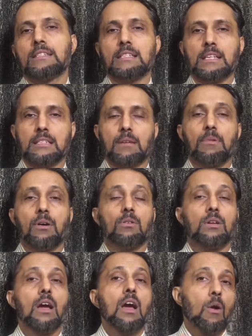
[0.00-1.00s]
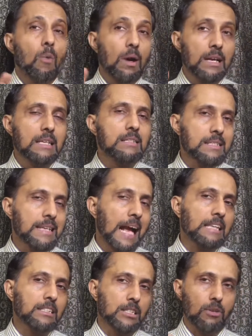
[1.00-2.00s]
discuss about what is
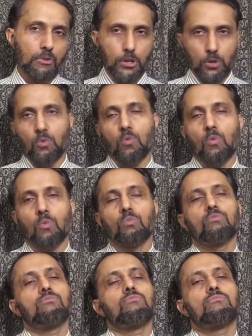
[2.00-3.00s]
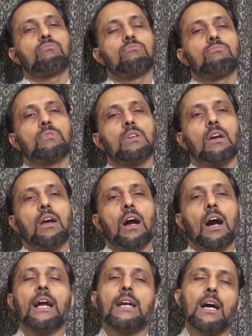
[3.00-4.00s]
tax revenue
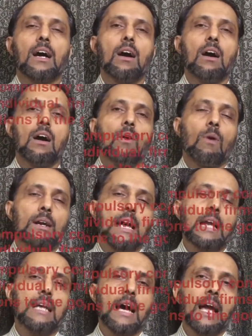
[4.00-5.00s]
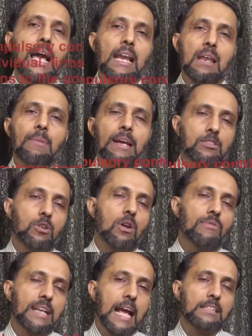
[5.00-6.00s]
and what are the elements
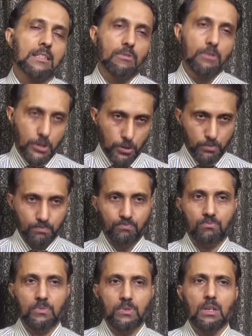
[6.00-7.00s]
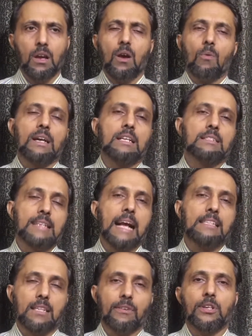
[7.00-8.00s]
of tax revenue. What is
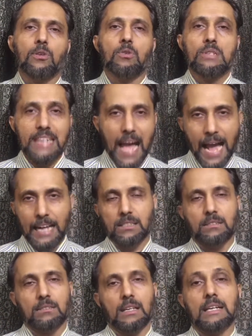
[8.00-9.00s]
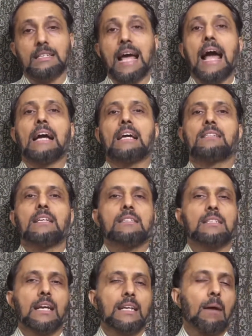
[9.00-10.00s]
tax revenue? Tax. A tax
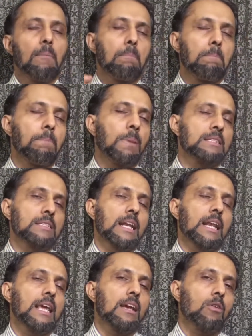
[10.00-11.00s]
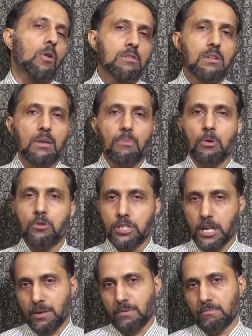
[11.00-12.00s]
is a compulsory
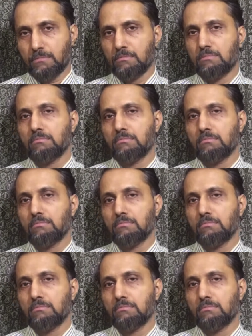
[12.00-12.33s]
contribution